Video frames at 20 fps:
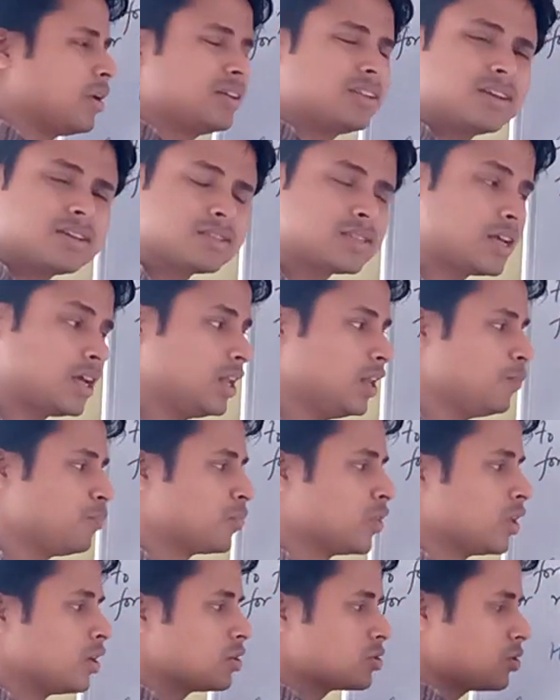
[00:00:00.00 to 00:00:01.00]
in mother cell,
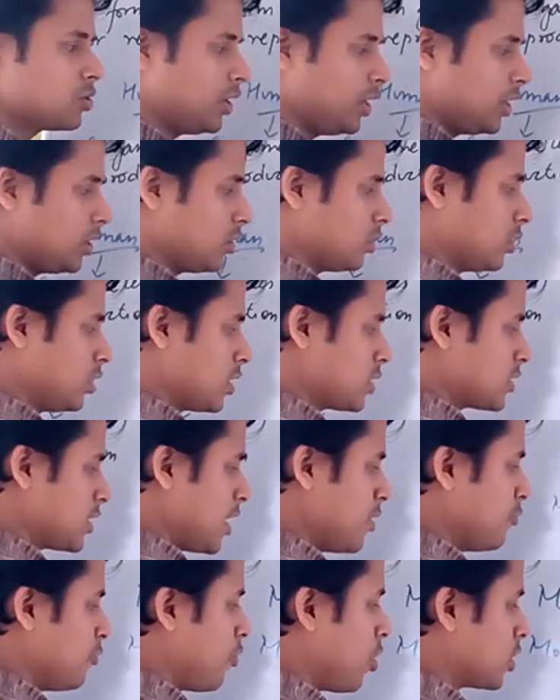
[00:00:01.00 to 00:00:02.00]
so the
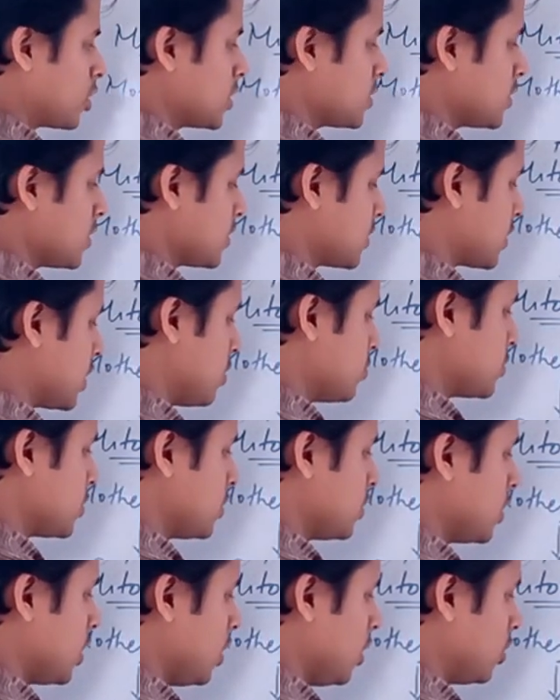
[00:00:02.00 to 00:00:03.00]
same 46
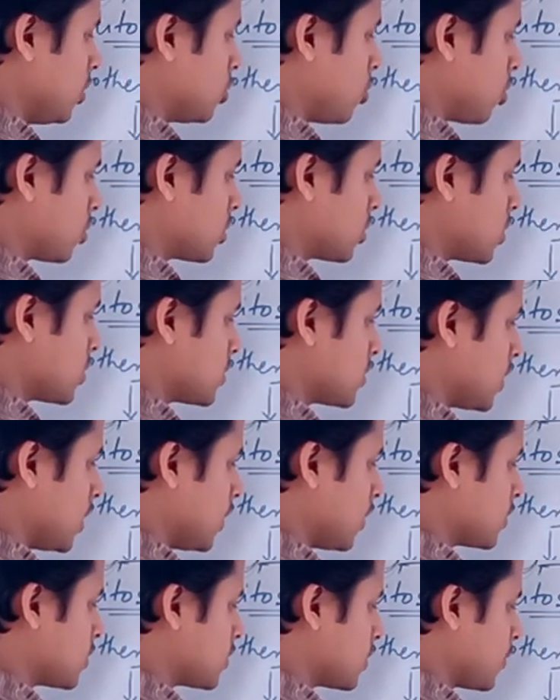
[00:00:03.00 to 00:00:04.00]
comes in the daughter
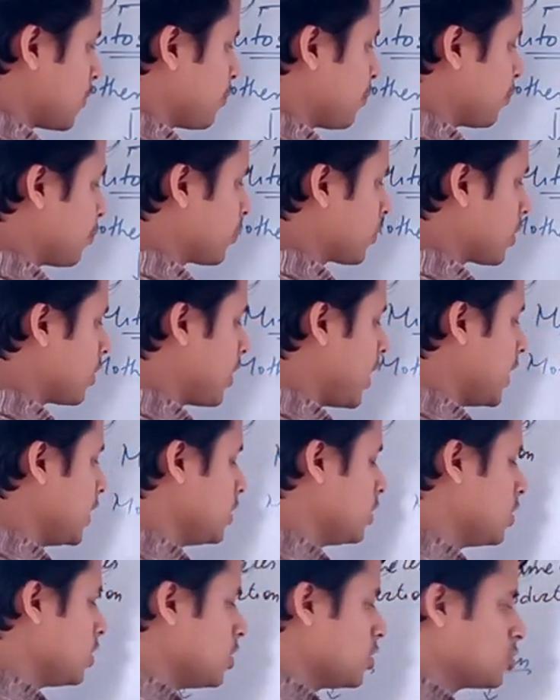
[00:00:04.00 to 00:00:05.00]
cells,
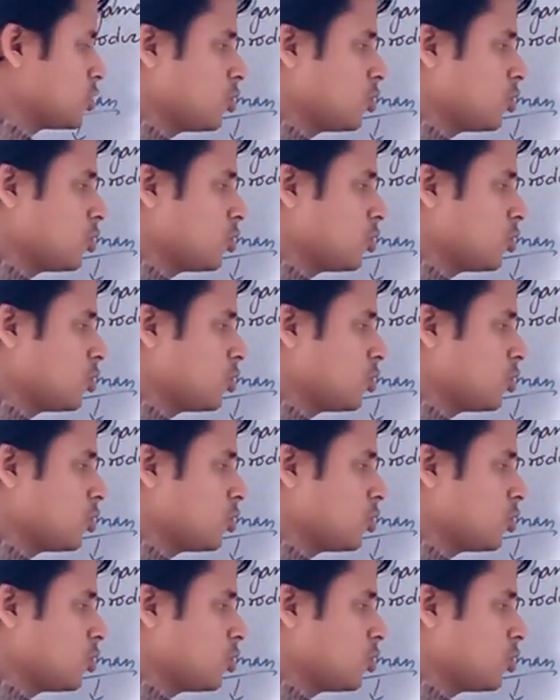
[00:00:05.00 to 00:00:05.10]
right?